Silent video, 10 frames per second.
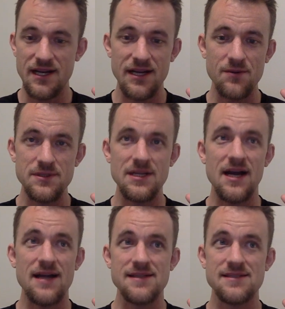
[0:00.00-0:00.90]
an egg with
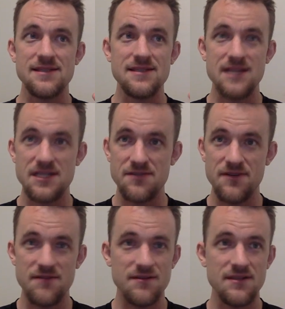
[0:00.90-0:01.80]
dots that takes
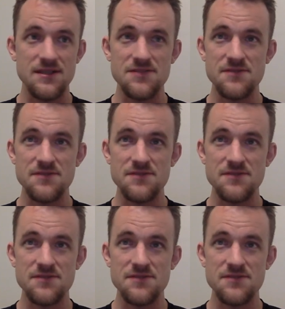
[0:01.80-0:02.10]
forever and is